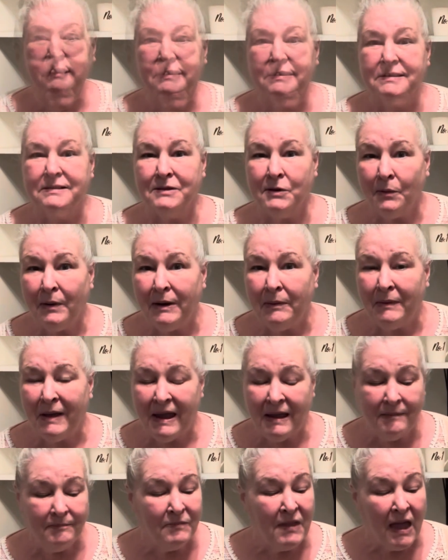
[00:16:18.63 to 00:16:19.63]
So
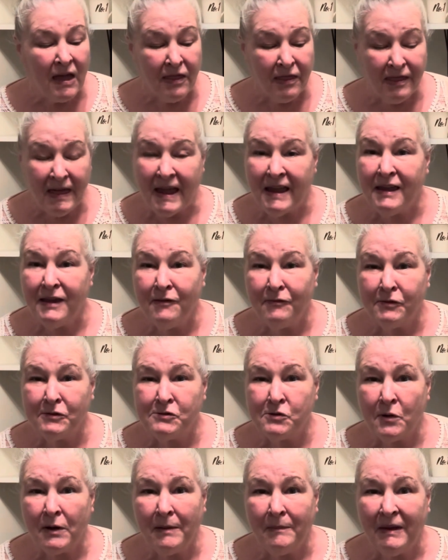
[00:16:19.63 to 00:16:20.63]
anyway, thank you for
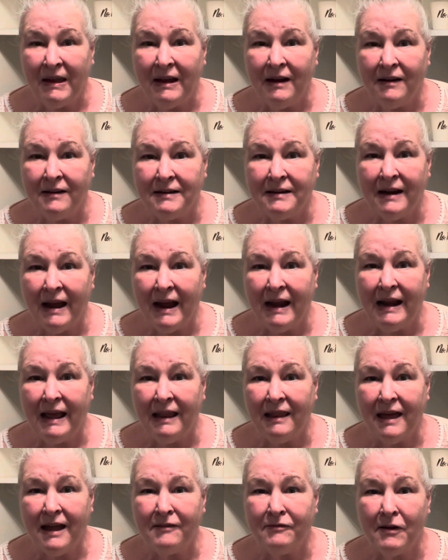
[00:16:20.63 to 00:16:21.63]
joining me here tonight at
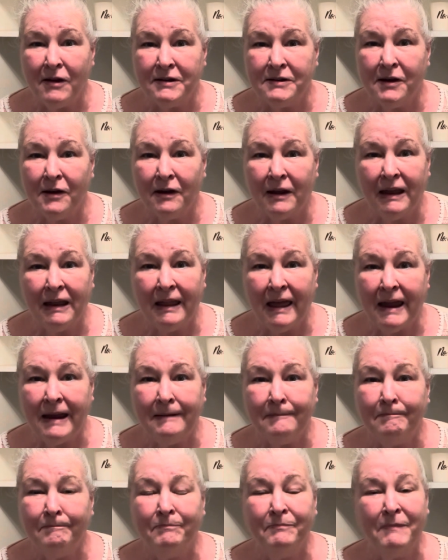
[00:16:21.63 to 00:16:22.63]
Life on Turkey
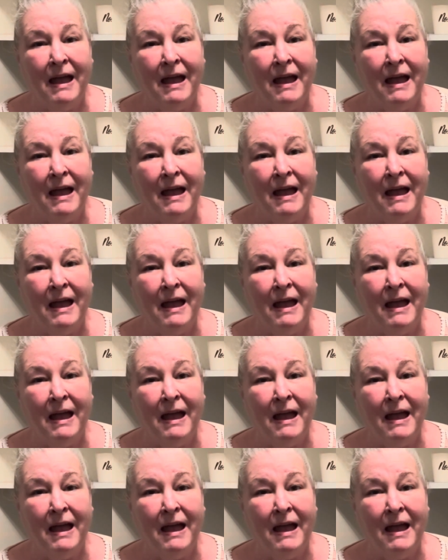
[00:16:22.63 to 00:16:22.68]
Lane.